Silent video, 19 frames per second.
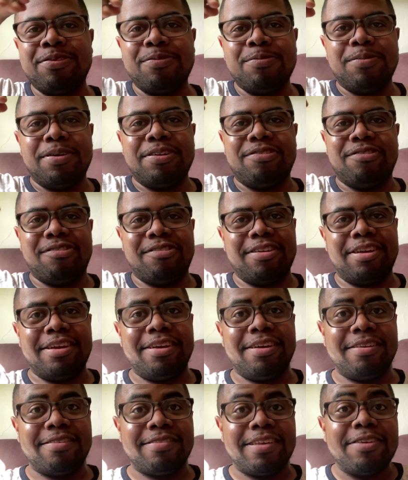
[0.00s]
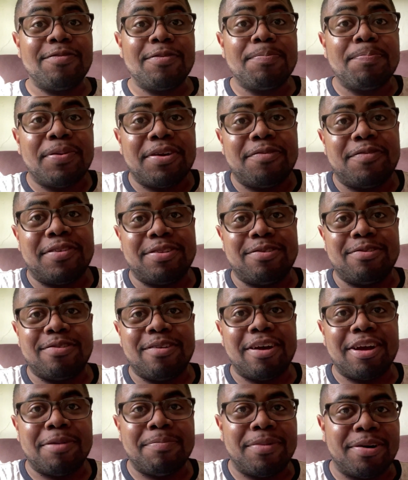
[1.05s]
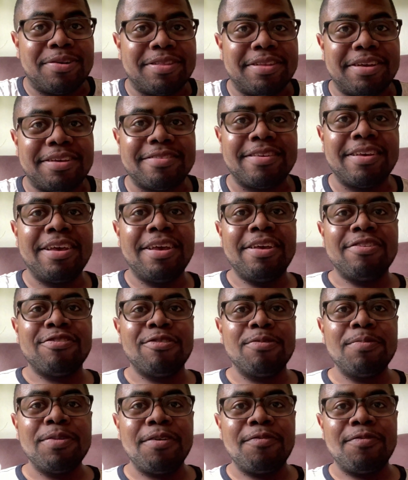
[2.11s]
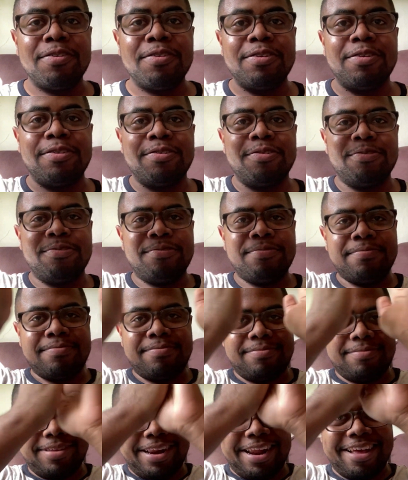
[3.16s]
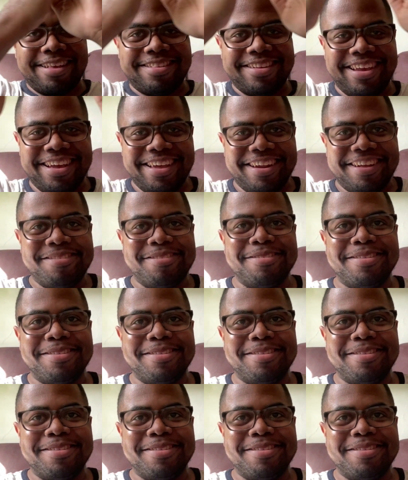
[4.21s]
which is even perfect to talk about this. So without further ado, let's get into